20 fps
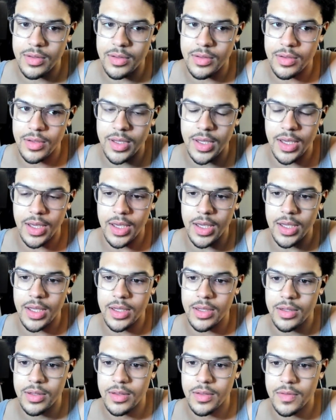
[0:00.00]
Okay,
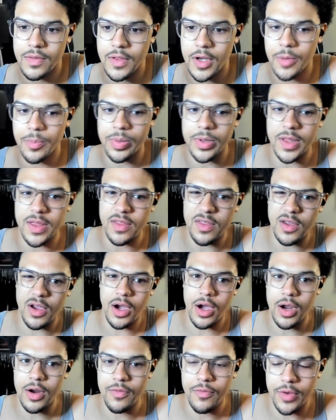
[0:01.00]
he's in a police
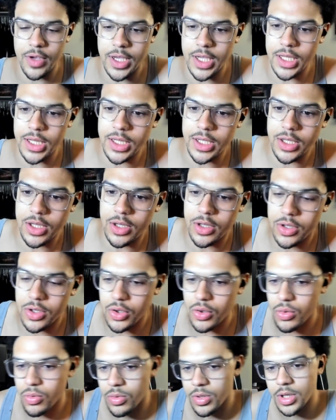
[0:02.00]
car for killing the
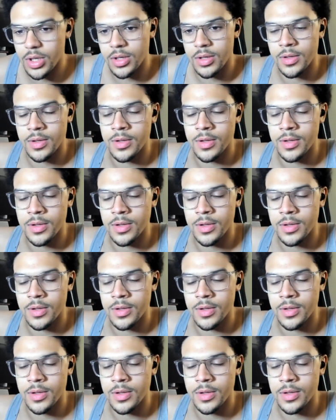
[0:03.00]
dude.